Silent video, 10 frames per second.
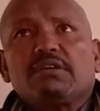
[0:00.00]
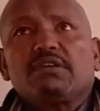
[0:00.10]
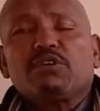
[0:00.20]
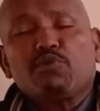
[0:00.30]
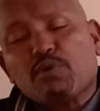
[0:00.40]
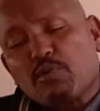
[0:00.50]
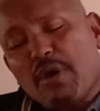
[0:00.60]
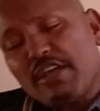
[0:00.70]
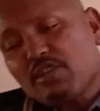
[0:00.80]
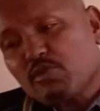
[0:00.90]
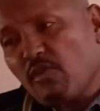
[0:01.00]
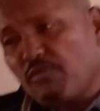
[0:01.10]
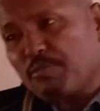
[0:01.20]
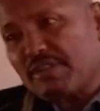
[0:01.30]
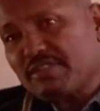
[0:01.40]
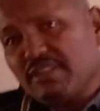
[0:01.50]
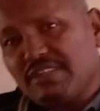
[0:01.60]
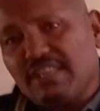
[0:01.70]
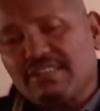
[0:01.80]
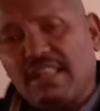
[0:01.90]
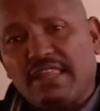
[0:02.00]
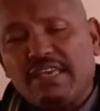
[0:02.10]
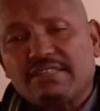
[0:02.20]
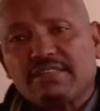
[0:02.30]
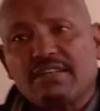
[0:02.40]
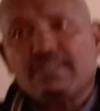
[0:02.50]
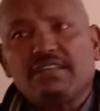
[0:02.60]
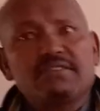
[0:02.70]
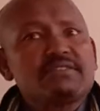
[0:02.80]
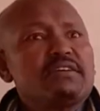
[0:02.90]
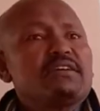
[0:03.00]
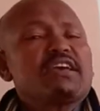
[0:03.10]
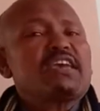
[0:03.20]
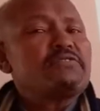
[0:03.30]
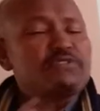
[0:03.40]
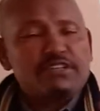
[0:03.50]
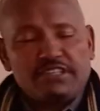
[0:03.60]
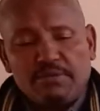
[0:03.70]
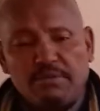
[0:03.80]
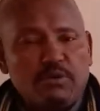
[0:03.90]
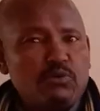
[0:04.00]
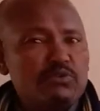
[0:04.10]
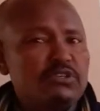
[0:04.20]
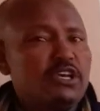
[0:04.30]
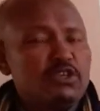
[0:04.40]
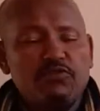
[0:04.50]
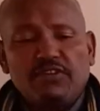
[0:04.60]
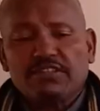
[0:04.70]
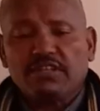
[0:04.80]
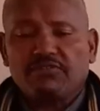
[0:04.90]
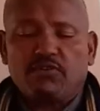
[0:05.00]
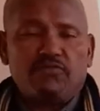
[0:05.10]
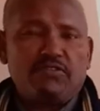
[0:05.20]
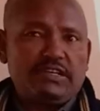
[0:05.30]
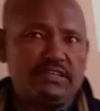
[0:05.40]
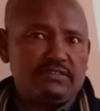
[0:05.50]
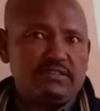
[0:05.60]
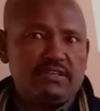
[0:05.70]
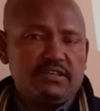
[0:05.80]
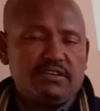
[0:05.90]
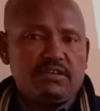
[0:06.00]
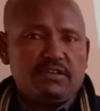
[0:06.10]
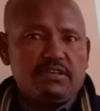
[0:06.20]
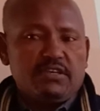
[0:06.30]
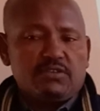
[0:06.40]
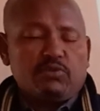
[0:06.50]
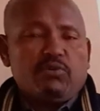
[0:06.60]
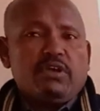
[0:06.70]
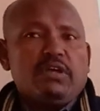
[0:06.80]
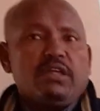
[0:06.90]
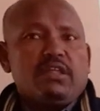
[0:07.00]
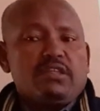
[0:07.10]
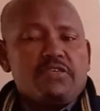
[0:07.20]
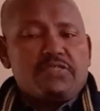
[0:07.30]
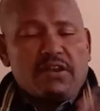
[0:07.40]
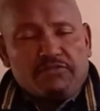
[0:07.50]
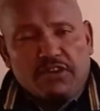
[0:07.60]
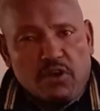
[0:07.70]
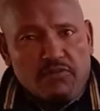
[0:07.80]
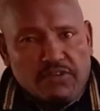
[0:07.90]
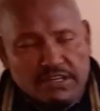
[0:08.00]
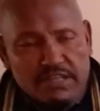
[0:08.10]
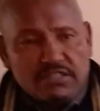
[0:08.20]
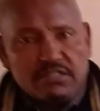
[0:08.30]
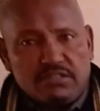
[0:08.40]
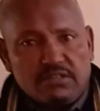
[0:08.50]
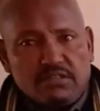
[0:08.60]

your ways of presenting the lesson is comfortable because you feel self-confidence. So, self-confidence